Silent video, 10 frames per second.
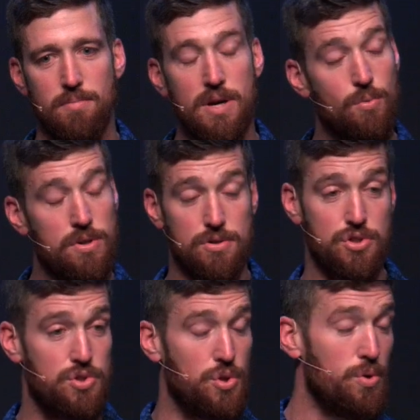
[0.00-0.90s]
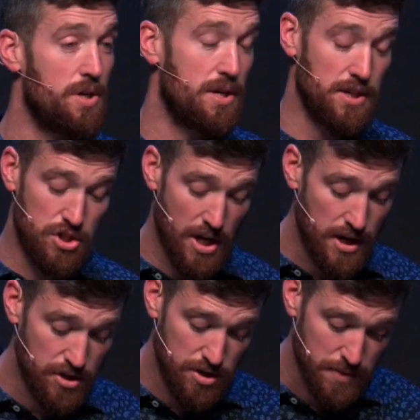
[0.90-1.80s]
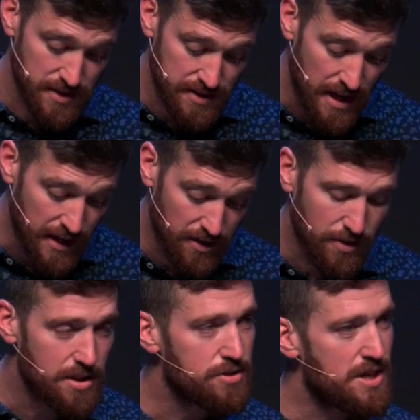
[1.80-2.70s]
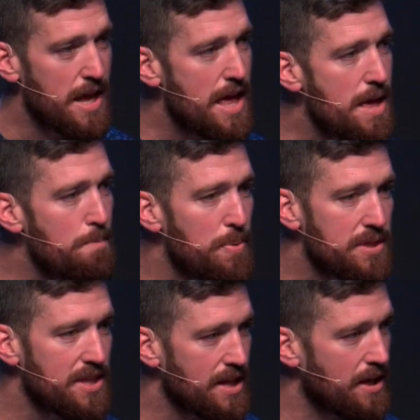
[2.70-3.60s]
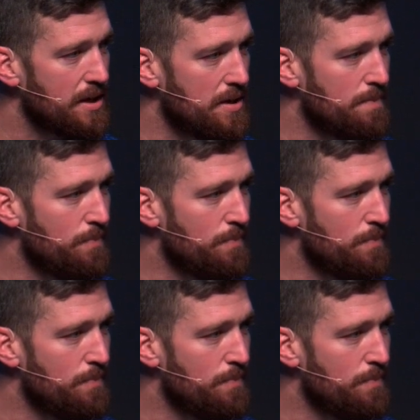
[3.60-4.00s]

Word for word: man, one, there's joy and he changes you. But secondly, there's empathy.